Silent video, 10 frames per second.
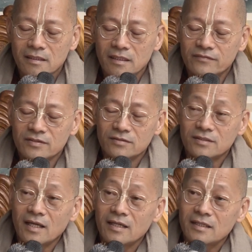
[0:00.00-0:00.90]
Even
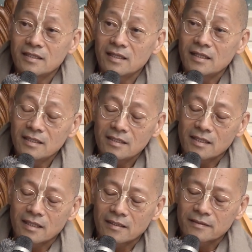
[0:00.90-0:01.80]
today in
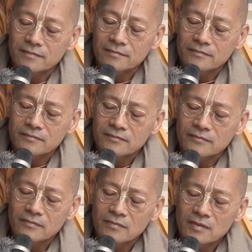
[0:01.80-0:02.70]
India,
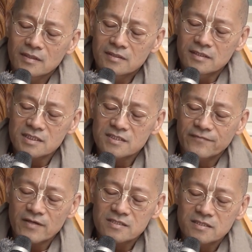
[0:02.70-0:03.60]
this
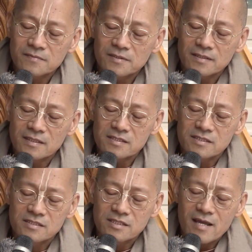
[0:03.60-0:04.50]
festival
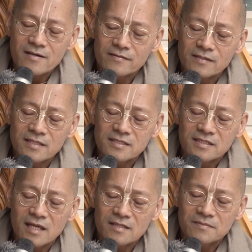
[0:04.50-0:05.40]
is generally
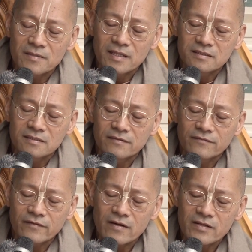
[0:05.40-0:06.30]
celebrated
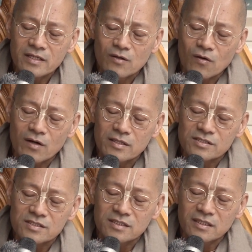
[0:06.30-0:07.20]
very
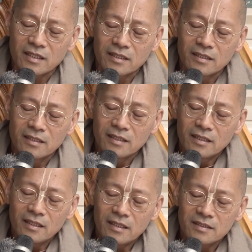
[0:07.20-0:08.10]
gorgeously
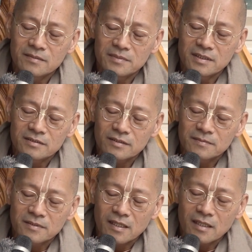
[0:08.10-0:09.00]
in the month
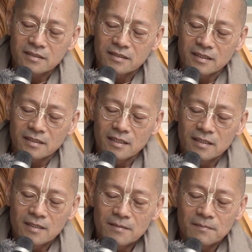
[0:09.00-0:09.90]
of Kartik
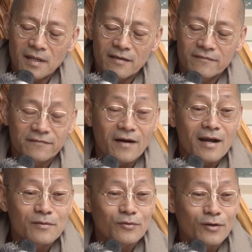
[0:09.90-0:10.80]
by
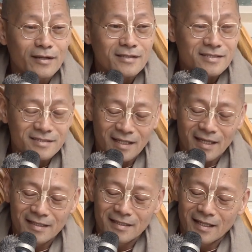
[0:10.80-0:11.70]
fireworks
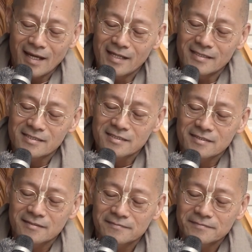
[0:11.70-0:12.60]
and lights,